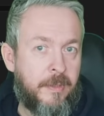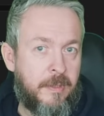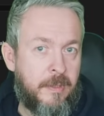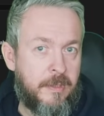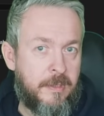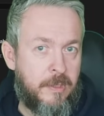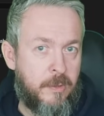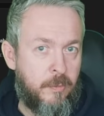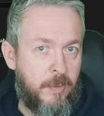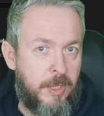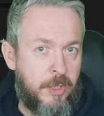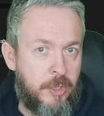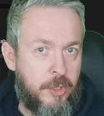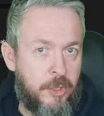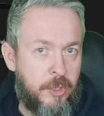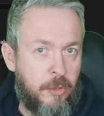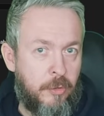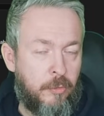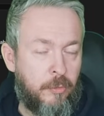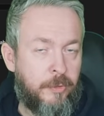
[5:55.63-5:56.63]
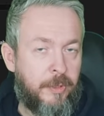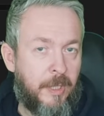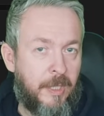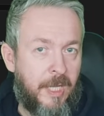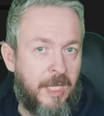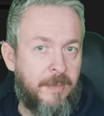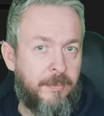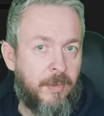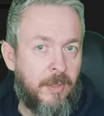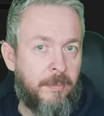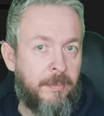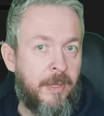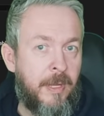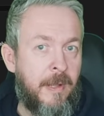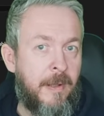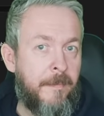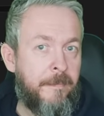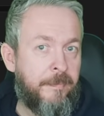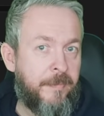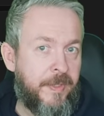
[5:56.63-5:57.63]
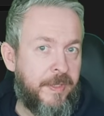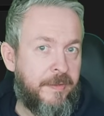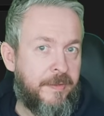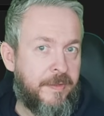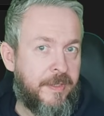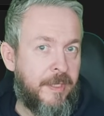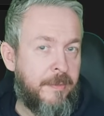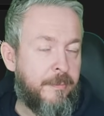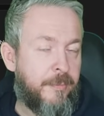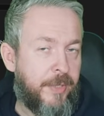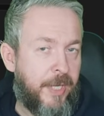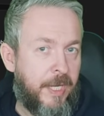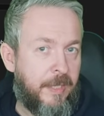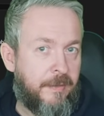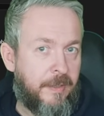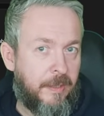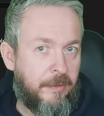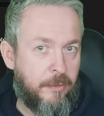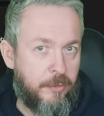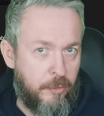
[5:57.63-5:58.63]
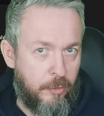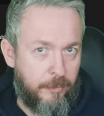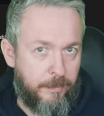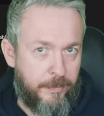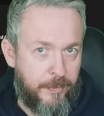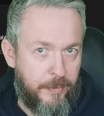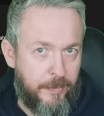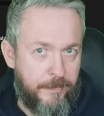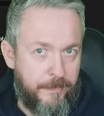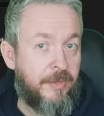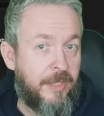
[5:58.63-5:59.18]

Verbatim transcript: a switch to the light bulb, it can break that group.